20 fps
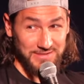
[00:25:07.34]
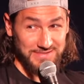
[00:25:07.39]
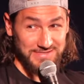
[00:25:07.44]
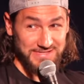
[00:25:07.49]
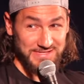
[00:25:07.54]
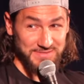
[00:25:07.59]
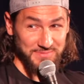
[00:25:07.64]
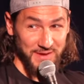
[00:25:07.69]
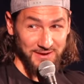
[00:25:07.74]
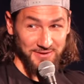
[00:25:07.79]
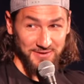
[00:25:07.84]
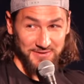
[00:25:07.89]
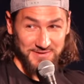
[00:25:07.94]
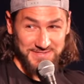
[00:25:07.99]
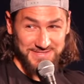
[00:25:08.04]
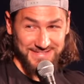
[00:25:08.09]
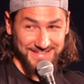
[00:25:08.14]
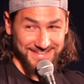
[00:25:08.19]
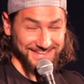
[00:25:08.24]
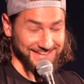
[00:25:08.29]
in
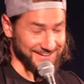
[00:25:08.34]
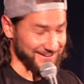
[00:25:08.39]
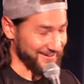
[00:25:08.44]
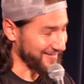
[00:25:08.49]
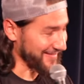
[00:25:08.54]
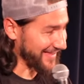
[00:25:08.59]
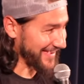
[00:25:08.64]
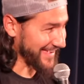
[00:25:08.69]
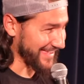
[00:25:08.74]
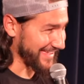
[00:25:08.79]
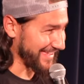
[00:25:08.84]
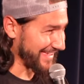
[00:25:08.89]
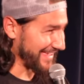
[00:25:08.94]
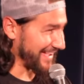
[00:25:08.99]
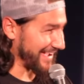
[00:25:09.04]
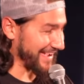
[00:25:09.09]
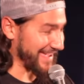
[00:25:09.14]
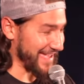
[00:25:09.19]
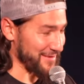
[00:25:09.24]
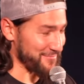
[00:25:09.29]
suspenders, you know? Like,
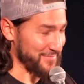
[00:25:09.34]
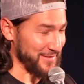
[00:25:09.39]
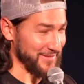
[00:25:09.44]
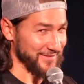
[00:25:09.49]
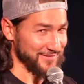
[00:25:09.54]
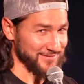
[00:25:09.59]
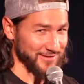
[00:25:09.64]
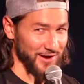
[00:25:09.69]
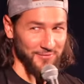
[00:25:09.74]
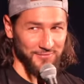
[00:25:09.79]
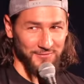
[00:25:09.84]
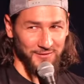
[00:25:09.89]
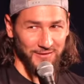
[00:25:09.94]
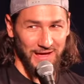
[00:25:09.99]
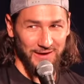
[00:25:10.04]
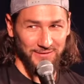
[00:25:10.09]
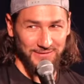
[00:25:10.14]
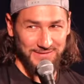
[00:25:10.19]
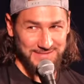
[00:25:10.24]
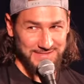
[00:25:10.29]
I can't be the tough
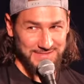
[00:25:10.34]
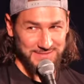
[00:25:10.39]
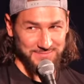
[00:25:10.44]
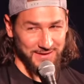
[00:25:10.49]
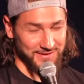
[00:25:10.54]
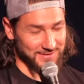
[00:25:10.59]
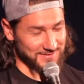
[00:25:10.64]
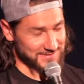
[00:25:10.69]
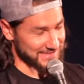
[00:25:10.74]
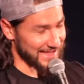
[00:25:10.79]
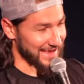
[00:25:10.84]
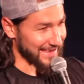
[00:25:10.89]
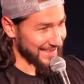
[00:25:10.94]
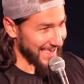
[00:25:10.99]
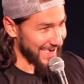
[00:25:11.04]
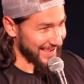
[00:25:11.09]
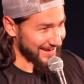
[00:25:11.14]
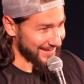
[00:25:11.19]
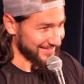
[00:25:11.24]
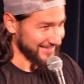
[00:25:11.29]
clown in suspenders, not
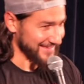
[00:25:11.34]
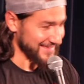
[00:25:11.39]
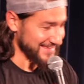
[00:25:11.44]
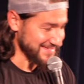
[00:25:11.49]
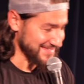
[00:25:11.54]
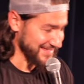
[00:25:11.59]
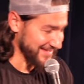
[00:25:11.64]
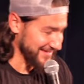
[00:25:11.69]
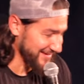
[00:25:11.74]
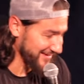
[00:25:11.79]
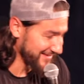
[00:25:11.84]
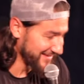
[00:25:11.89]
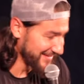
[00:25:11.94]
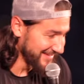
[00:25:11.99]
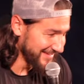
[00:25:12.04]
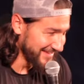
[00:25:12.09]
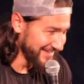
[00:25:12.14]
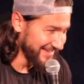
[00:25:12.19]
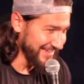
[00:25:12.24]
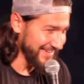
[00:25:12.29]
yet at least, you know?
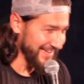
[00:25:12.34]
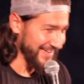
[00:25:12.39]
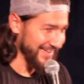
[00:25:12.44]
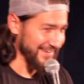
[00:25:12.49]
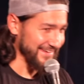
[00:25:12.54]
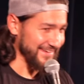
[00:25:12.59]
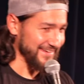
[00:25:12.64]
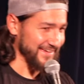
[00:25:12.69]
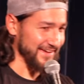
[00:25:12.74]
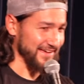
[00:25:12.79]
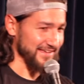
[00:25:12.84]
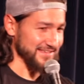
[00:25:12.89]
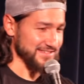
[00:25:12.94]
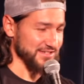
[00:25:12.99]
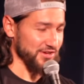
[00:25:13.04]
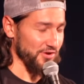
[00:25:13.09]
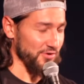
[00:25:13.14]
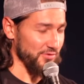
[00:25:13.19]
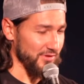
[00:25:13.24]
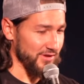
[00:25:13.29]
And
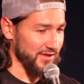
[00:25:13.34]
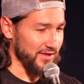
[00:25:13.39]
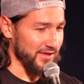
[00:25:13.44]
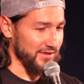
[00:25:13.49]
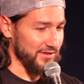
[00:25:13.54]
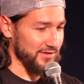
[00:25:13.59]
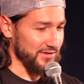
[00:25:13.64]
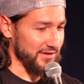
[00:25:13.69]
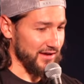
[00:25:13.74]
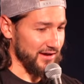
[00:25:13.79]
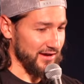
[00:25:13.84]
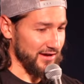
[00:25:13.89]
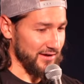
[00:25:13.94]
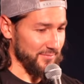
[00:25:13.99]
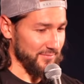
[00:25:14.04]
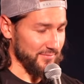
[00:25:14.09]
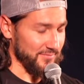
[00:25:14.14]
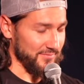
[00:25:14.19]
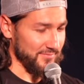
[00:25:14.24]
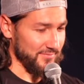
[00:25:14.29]
so
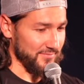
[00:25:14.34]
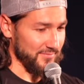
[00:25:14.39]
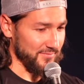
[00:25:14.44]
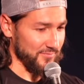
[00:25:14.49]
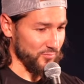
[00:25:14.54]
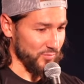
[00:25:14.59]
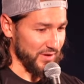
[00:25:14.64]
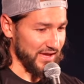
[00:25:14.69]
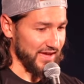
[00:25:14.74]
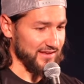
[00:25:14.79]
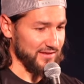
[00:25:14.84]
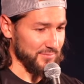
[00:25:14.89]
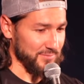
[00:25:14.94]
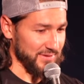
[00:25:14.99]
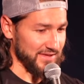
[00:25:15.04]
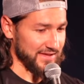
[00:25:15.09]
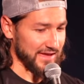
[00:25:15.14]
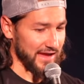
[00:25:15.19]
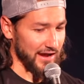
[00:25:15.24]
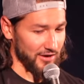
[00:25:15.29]
we had to
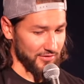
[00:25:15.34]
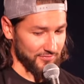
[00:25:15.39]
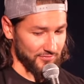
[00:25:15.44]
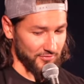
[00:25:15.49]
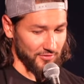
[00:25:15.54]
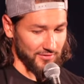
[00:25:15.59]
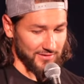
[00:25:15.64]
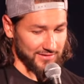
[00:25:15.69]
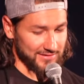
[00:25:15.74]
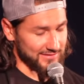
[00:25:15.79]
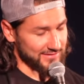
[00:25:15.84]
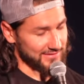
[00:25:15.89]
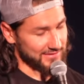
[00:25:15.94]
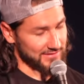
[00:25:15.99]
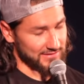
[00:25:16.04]
be careful, and